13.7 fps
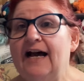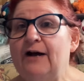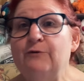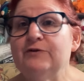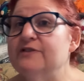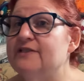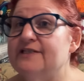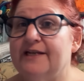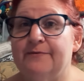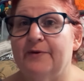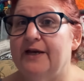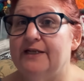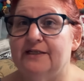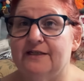I wouldn't say
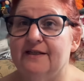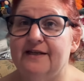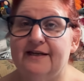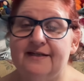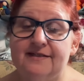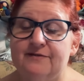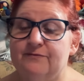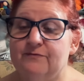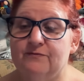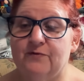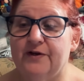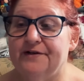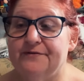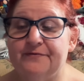patiently because,
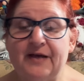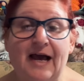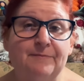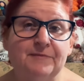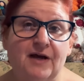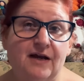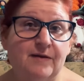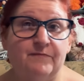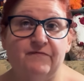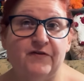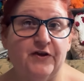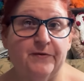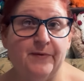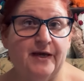well, I'm not a
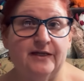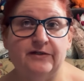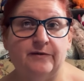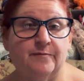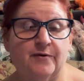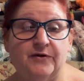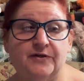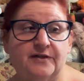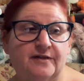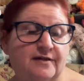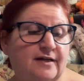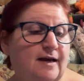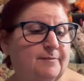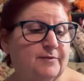very patient
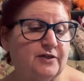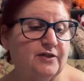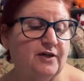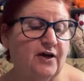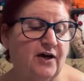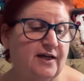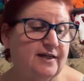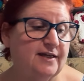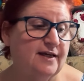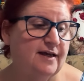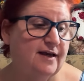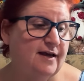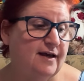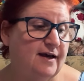person. I'm just not.
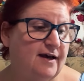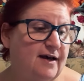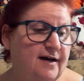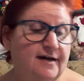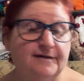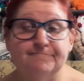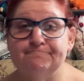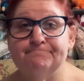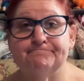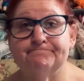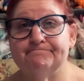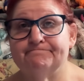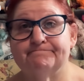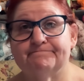Uh, mm
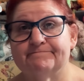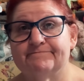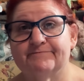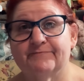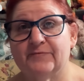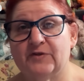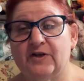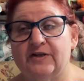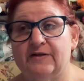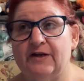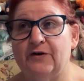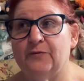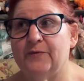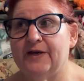-mm.
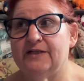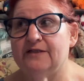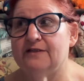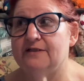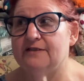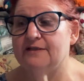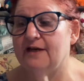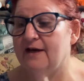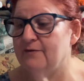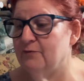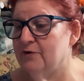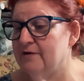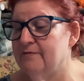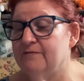No, patience is not
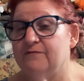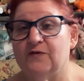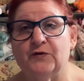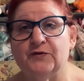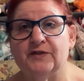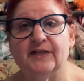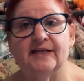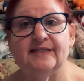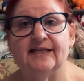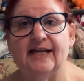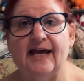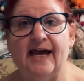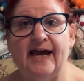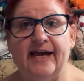one of those things
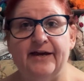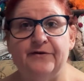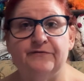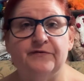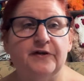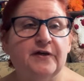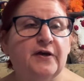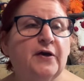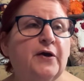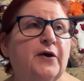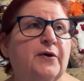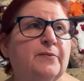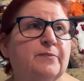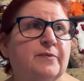that I have.
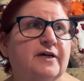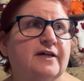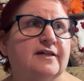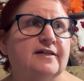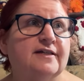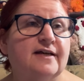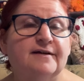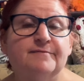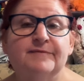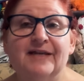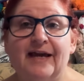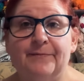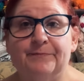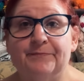But uh,
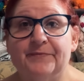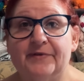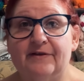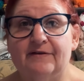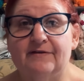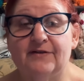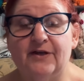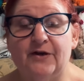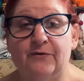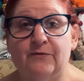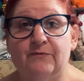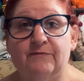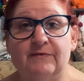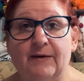yeah,
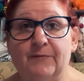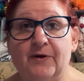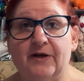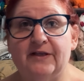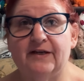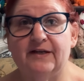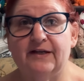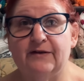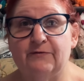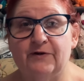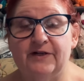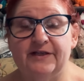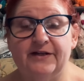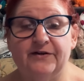so I'm probably going to
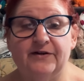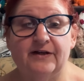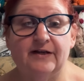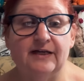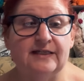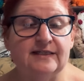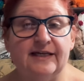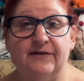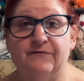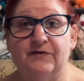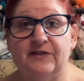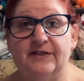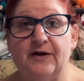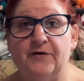run in there and, and, see if
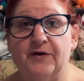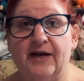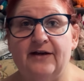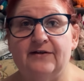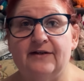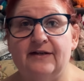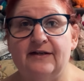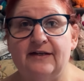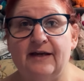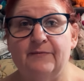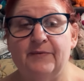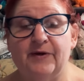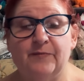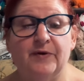it's thawed out and
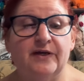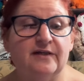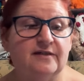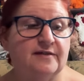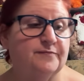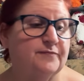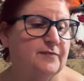get me a piece.